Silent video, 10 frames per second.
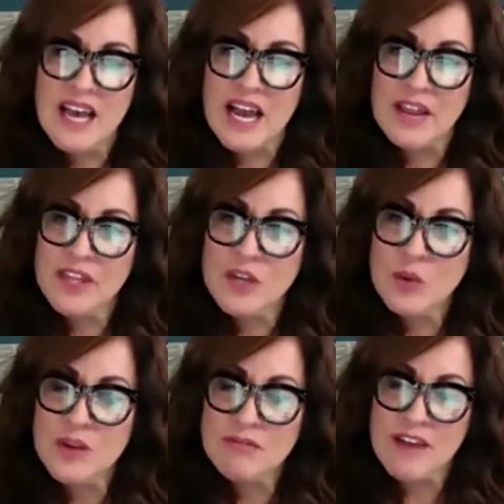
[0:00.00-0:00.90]
I think
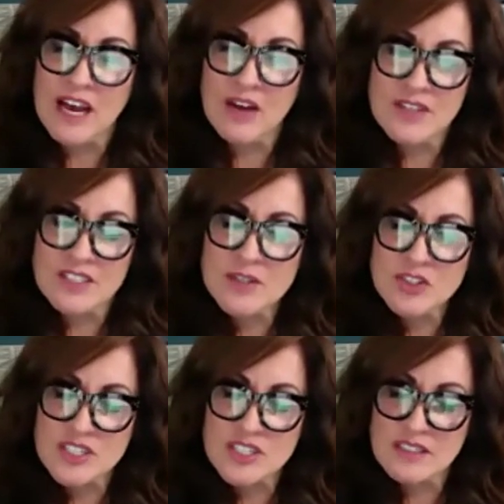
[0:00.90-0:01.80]
we found,
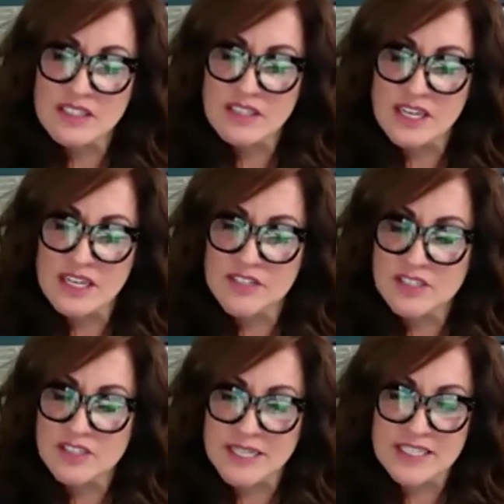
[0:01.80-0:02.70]
especially in light of
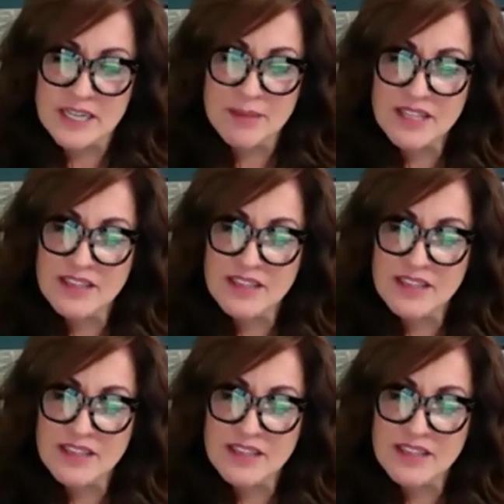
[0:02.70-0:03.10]
this pandemic,